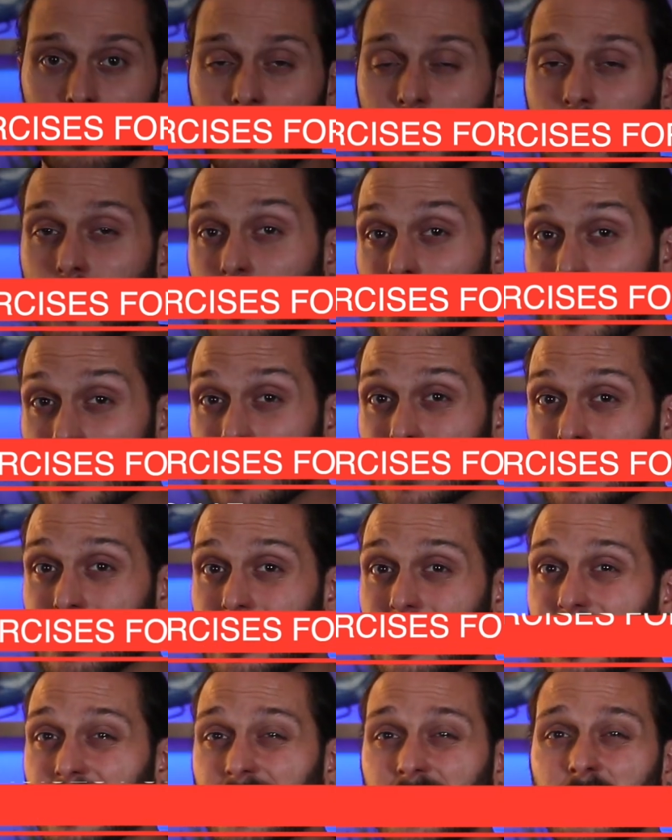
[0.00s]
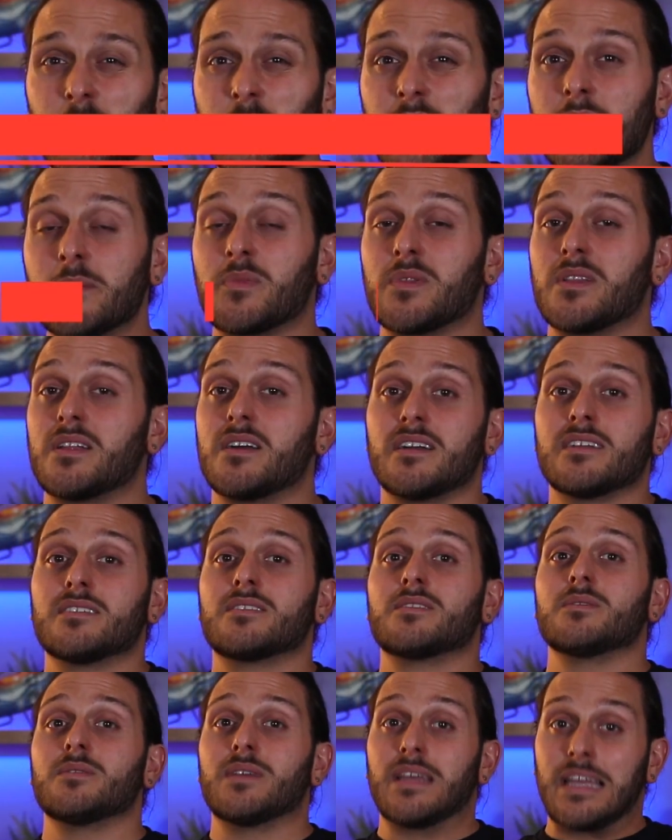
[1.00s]
But really, it can be applied
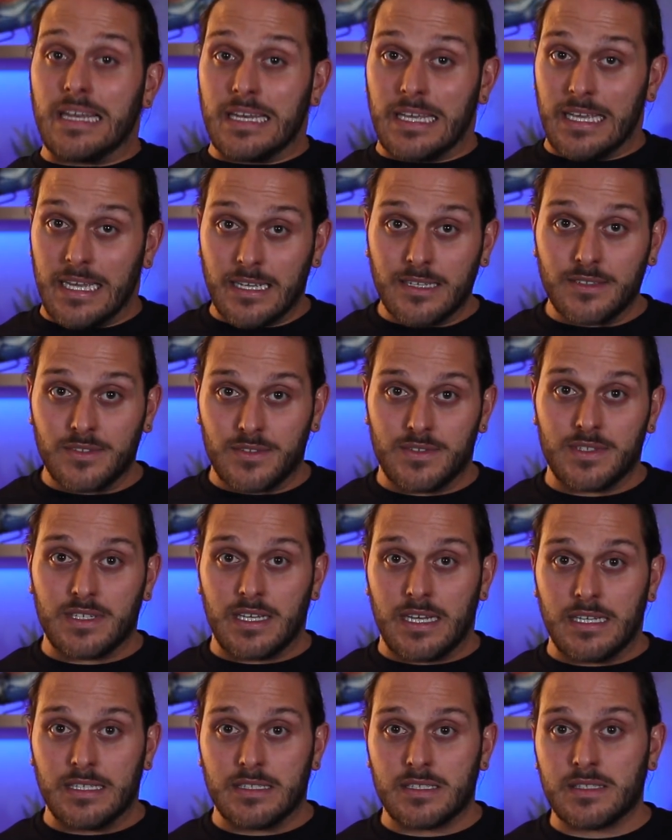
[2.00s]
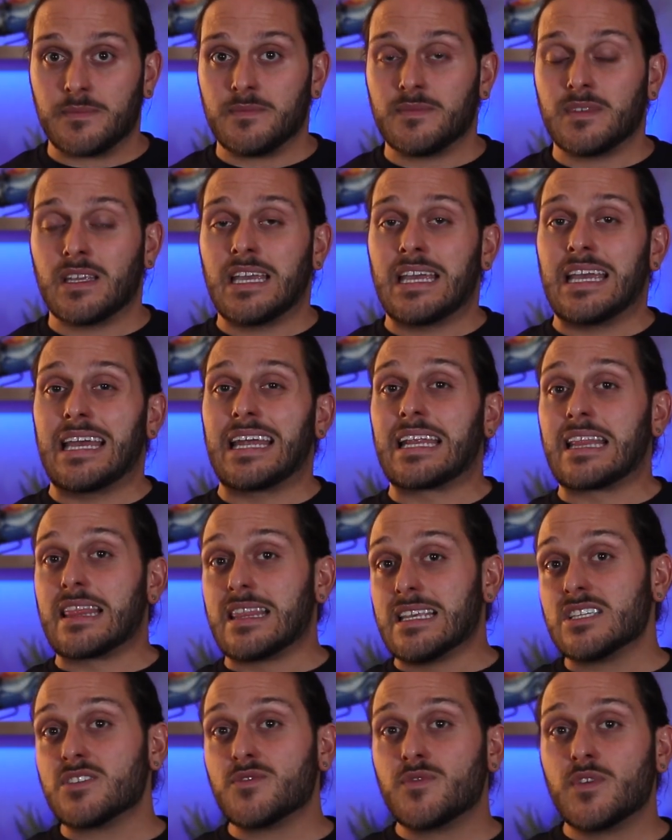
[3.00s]
to any exercise. And in
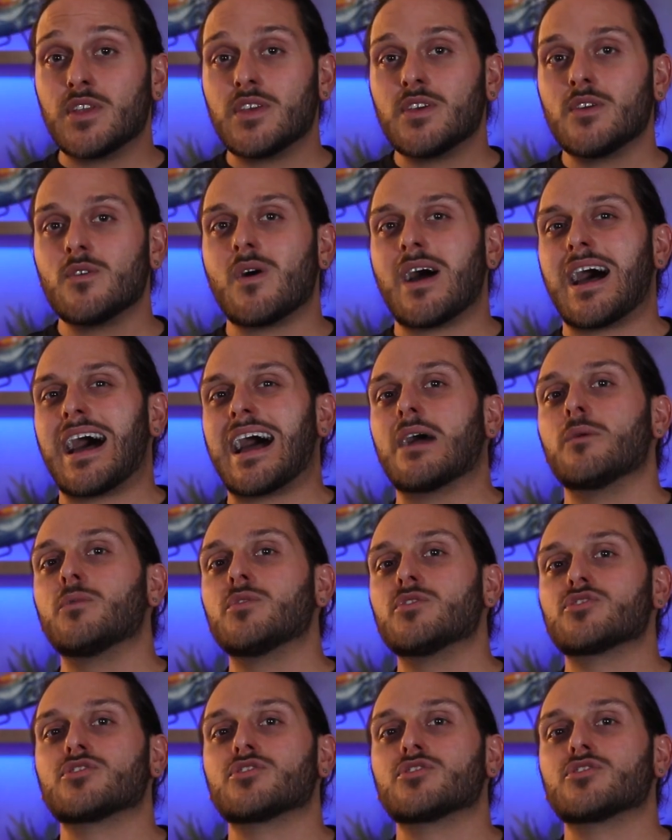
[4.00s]
this video, I want